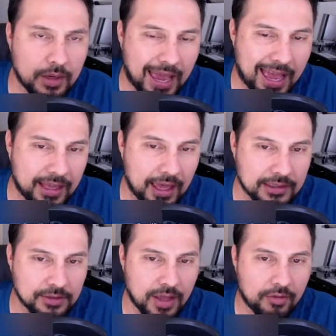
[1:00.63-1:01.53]
As
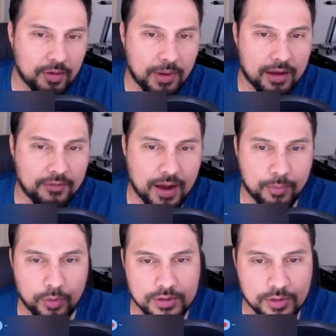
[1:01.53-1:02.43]
of now, I'm at
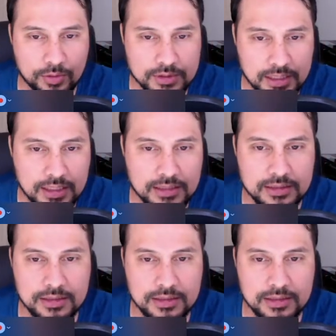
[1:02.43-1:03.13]
5.06.